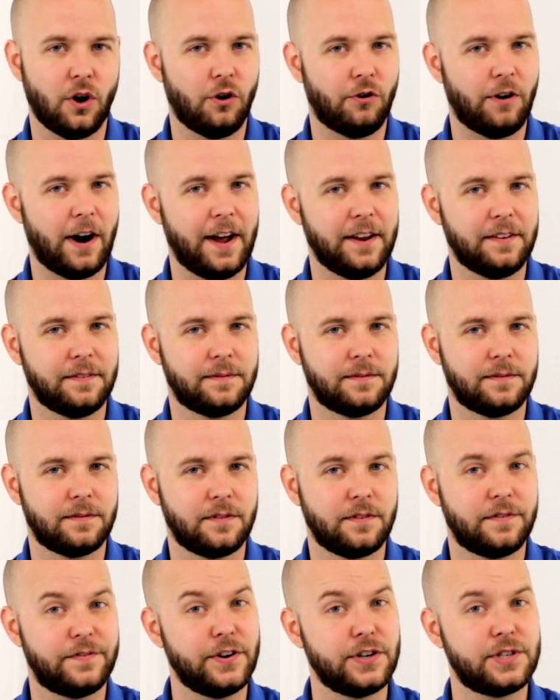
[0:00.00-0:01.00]
All right,
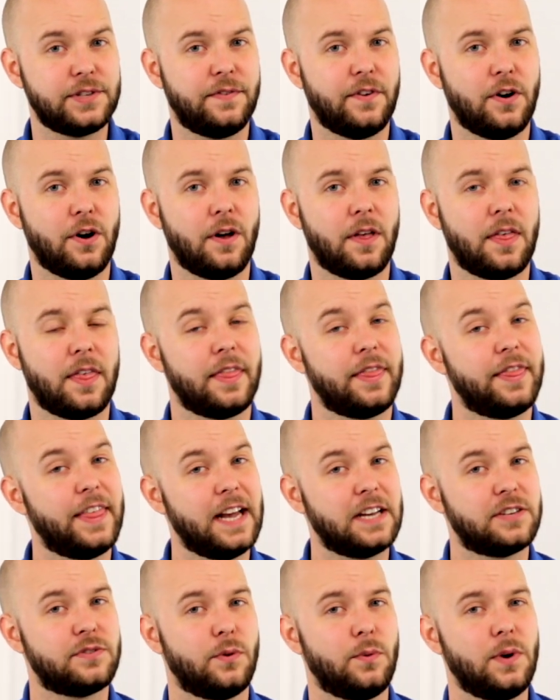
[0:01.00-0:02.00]
first of all,
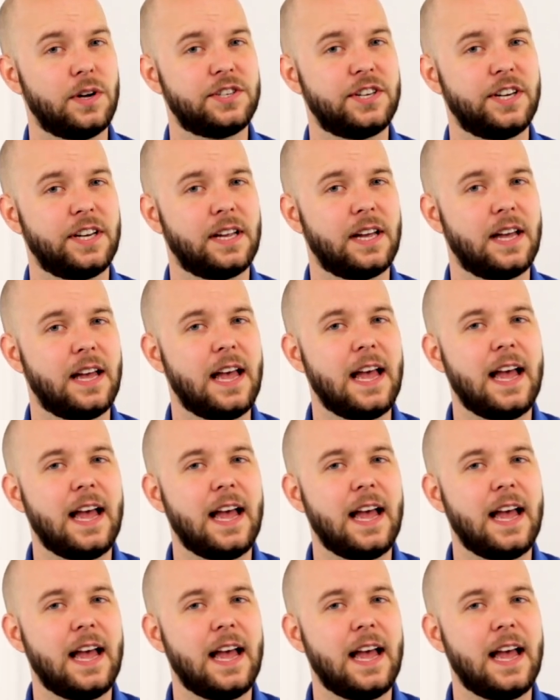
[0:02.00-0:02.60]
thanks for watching,